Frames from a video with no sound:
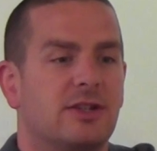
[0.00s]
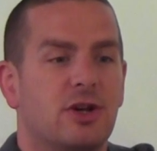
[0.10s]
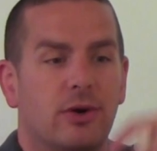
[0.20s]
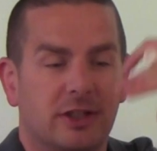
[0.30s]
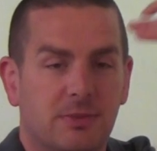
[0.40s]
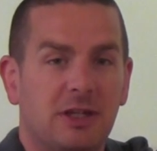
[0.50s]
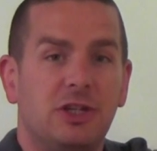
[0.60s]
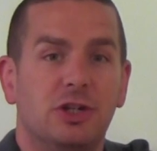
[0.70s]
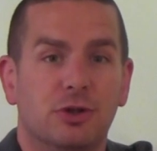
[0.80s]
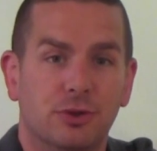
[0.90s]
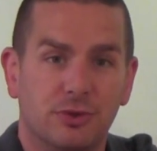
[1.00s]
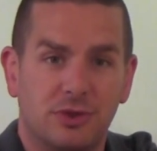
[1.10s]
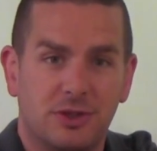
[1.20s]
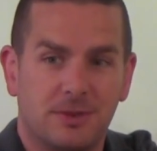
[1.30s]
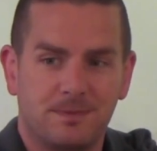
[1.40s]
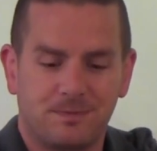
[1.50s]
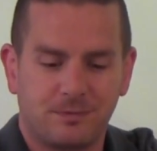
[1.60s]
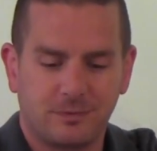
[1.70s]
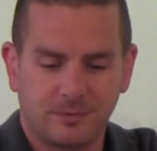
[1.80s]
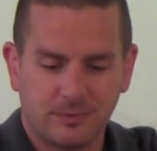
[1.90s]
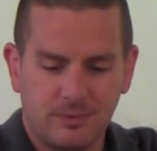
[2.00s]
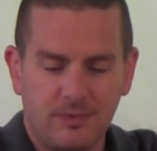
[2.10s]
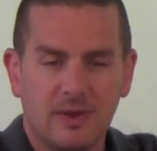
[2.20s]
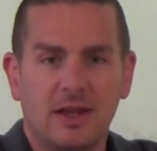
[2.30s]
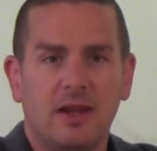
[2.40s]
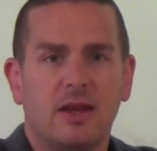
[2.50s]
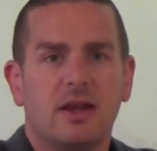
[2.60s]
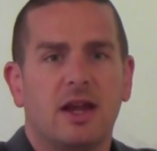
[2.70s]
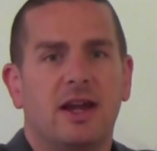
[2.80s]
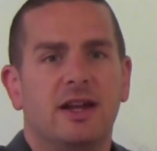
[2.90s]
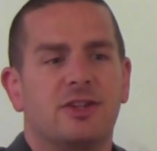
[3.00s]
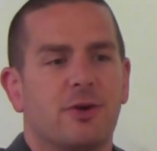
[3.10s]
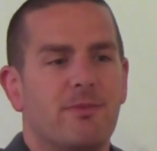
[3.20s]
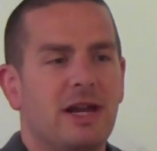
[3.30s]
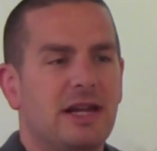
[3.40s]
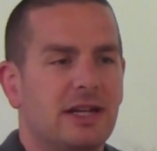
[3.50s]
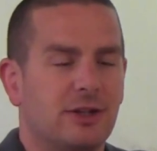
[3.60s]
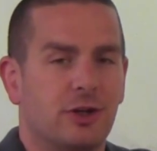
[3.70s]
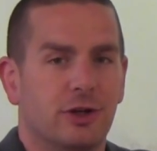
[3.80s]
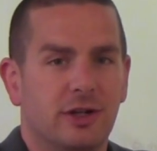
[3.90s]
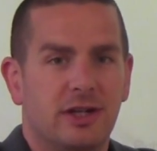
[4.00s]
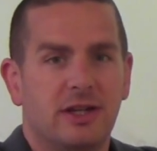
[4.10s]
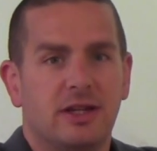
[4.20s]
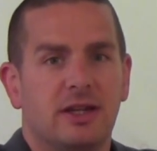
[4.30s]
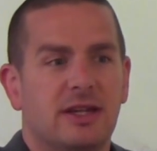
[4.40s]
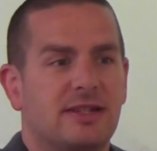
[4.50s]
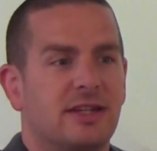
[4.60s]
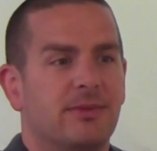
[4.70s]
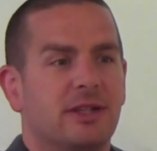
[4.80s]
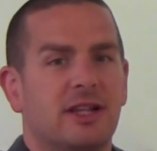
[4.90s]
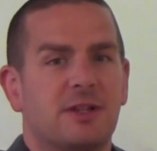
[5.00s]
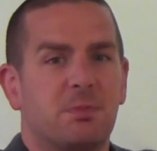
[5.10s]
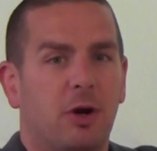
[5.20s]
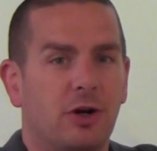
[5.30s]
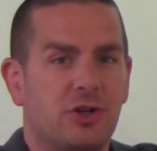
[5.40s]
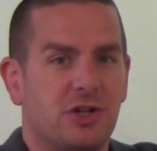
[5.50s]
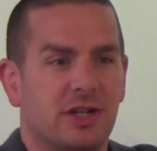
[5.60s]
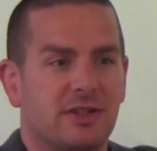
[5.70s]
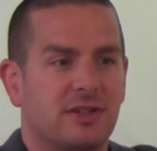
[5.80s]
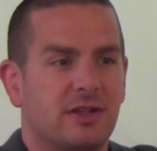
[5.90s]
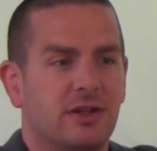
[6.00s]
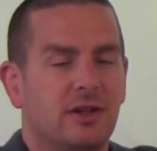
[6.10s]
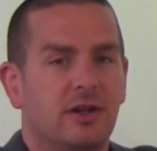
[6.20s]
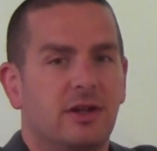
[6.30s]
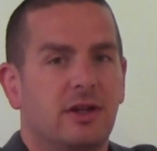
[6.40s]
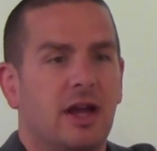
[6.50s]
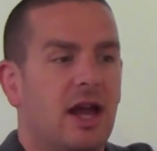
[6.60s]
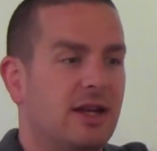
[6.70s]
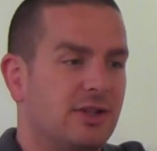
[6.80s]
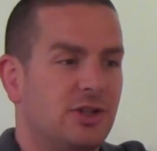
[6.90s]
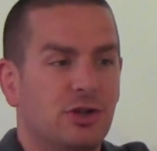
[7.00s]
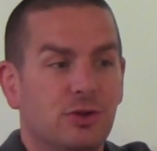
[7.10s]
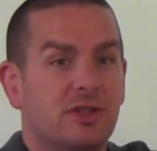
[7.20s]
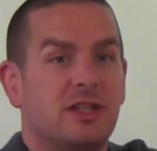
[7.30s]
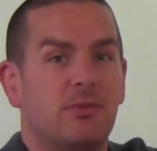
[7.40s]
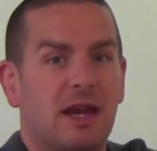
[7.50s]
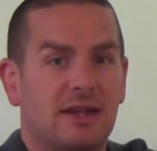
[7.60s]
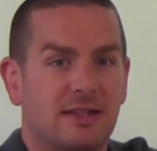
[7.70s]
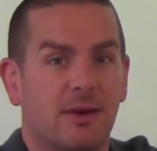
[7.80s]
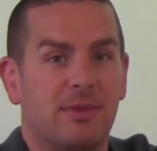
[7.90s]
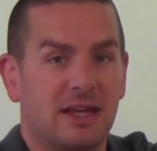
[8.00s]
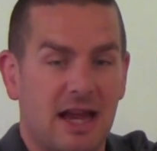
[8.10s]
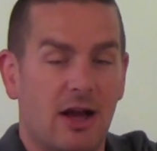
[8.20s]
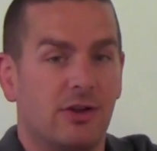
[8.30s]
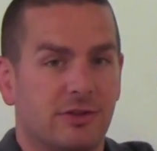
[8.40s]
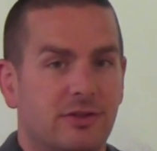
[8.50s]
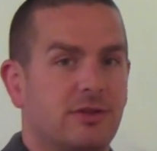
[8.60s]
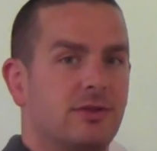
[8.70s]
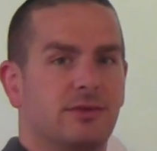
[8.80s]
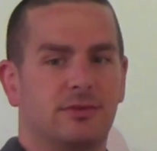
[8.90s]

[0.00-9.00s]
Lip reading: it's going to be used. An intermediate good is something that's purchased and it's used to make something else.